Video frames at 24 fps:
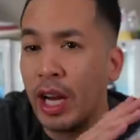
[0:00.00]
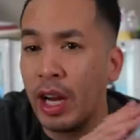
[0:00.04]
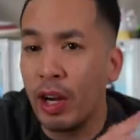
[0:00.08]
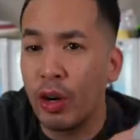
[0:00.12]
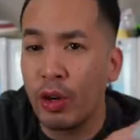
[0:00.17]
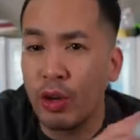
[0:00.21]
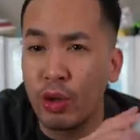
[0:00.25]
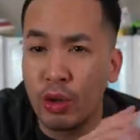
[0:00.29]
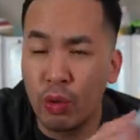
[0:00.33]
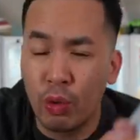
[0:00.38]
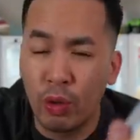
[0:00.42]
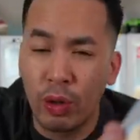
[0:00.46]

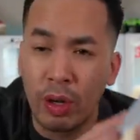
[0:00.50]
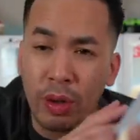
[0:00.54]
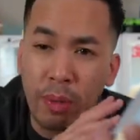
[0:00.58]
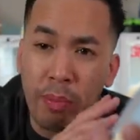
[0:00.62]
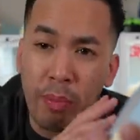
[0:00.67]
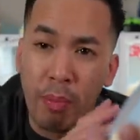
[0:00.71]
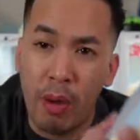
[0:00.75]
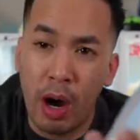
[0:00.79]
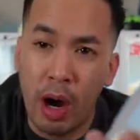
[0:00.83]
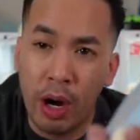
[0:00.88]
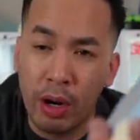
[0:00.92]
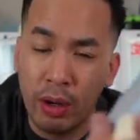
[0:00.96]
Air Jordan
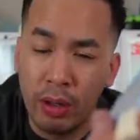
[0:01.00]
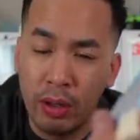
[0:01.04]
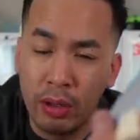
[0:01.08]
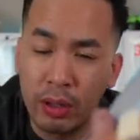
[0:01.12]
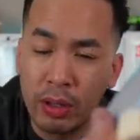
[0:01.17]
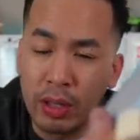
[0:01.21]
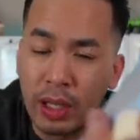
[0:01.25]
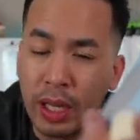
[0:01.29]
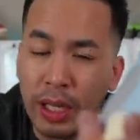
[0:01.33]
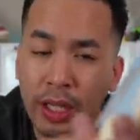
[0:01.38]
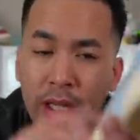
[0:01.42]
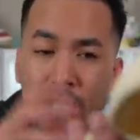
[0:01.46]

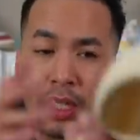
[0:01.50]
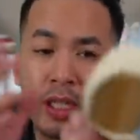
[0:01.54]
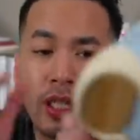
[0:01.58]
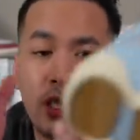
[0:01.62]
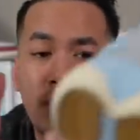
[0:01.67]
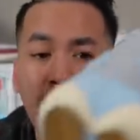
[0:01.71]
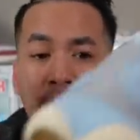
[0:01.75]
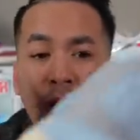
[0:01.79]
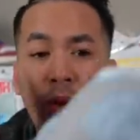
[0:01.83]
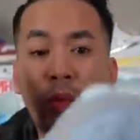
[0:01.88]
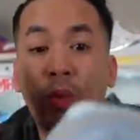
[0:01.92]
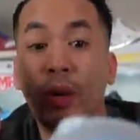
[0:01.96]
models. Like this
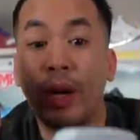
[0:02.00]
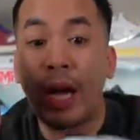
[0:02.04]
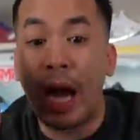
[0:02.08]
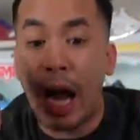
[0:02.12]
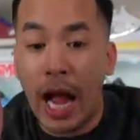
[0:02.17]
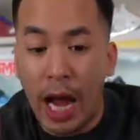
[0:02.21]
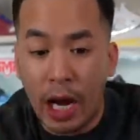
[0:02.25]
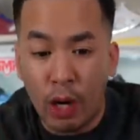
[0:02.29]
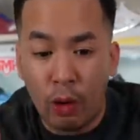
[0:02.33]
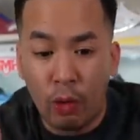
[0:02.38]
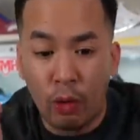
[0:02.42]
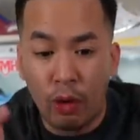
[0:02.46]
is like what
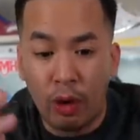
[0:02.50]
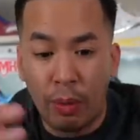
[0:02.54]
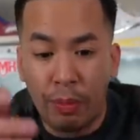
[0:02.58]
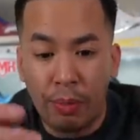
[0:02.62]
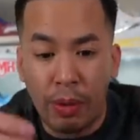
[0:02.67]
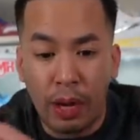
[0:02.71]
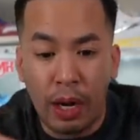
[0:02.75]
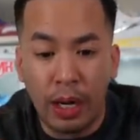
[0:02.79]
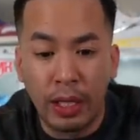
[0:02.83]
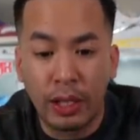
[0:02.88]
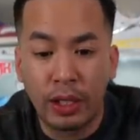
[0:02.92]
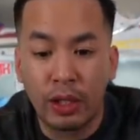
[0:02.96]
I grew up
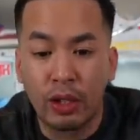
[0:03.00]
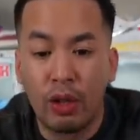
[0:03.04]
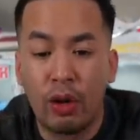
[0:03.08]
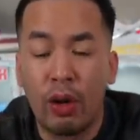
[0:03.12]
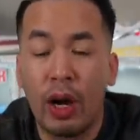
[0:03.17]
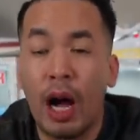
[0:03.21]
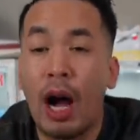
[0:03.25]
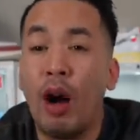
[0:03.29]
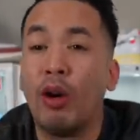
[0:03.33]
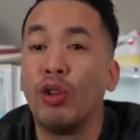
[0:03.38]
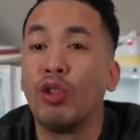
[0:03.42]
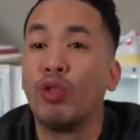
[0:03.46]
on. So
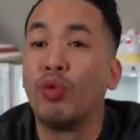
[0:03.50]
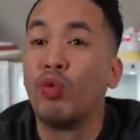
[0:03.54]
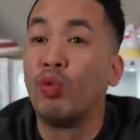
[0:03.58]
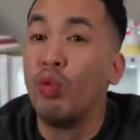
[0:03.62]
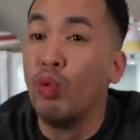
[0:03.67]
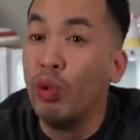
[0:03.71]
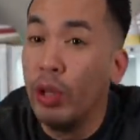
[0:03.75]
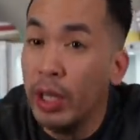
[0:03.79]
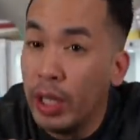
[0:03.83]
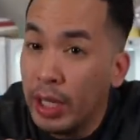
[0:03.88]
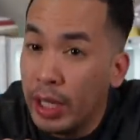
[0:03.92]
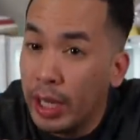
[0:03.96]
I was
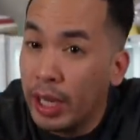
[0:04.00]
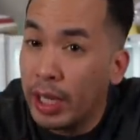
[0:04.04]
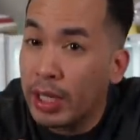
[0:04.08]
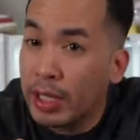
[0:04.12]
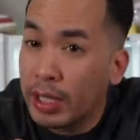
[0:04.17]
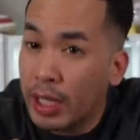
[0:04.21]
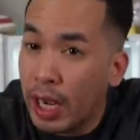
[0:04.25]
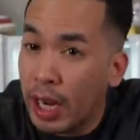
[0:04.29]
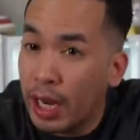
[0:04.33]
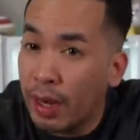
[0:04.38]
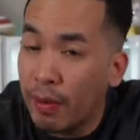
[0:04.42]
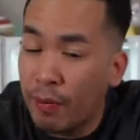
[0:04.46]
really
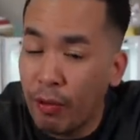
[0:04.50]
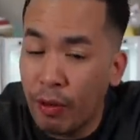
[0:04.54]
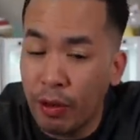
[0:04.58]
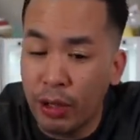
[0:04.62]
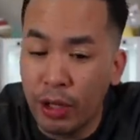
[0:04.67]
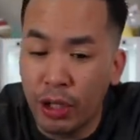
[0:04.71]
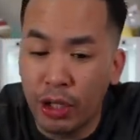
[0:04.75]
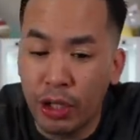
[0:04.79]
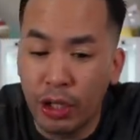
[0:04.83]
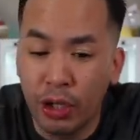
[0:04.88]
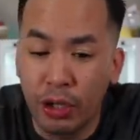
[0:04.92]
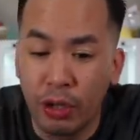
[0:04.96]
excited for
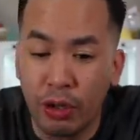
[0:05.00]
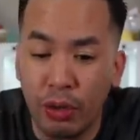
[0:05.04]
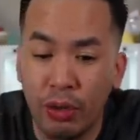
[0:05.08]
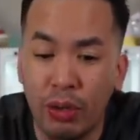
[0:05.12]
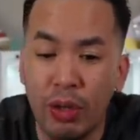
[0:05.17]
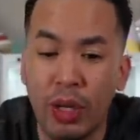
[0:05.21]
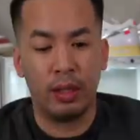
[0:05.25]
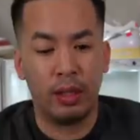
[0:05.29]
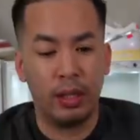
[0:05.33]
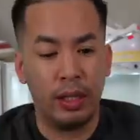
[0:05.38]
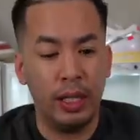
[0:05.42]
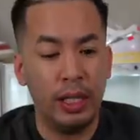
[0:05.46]
this shoe.
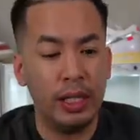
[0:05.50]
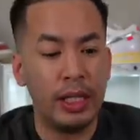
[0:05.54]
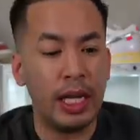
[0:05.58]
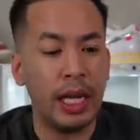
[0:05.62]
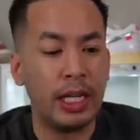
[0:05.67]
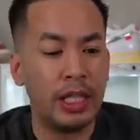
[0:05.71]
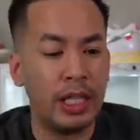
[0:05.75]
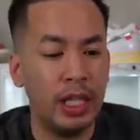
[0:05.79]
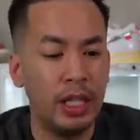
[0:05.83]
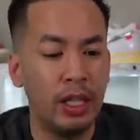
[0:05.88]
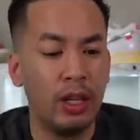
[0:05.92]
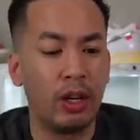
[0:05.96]
These
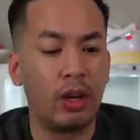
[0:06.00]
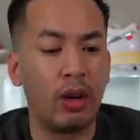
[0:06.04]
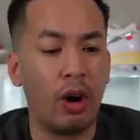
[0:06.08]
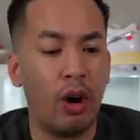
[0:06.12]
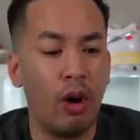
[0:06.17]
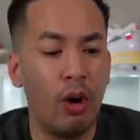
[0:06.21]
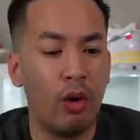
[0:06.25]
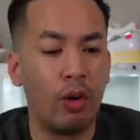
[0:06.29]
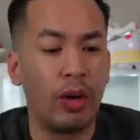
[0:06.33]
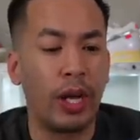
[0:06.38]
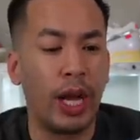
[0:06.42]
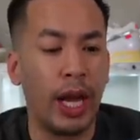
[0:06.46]
actually look
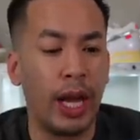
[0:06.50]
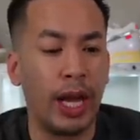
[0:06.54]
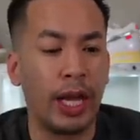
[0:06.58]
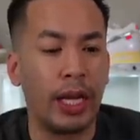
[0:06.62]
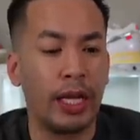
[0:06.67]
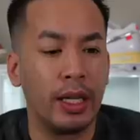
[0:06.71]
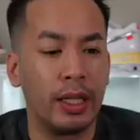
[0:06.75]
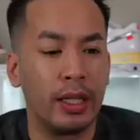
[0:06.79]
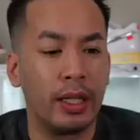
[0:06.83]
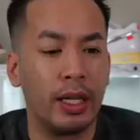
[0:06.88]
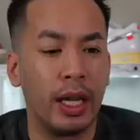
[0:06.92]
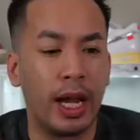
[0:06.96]
okay.
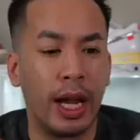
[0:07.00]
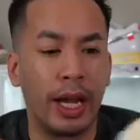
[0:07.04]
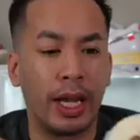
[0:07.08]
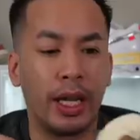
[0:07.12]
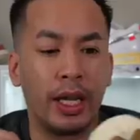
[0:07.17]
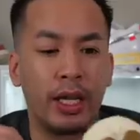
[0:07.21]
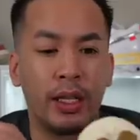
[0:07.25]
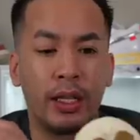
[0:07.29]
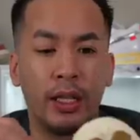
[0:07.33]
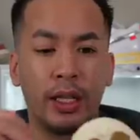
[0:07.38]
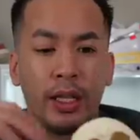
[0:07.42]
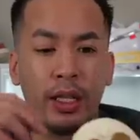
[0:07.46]

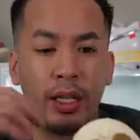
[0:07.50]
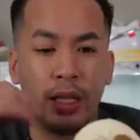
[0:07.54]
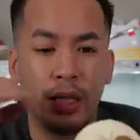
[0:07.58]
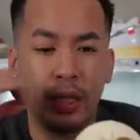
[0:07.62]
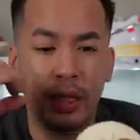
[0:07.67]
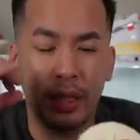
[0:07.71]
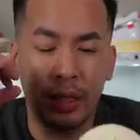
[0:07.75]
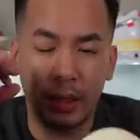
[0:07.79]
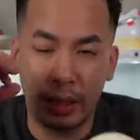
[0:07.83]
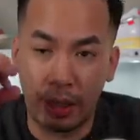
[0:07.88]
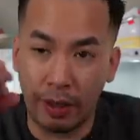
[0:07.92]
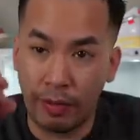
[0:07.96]
Like
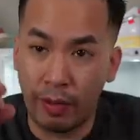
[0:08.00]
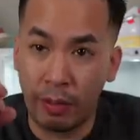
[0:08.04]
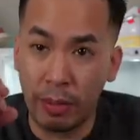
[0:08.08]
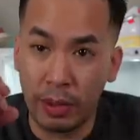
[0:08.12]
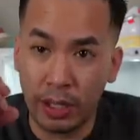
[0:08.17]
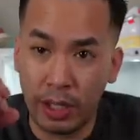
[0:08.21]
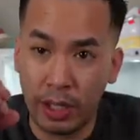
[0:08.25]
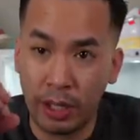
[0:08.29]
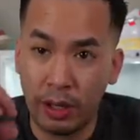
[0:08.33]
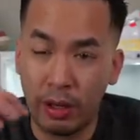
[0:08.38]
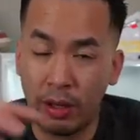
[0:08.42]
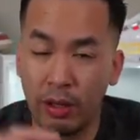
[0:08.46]
different
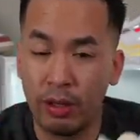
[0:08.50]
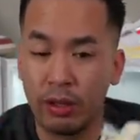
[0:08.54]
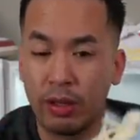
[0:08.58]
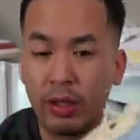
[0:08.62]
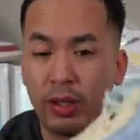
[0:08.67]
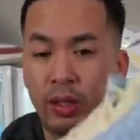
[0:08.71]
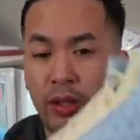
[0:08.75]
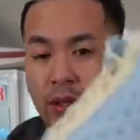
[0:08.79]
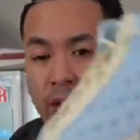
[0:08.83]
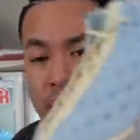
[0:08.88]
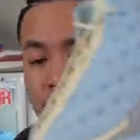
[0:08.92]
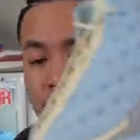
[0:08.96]
materials,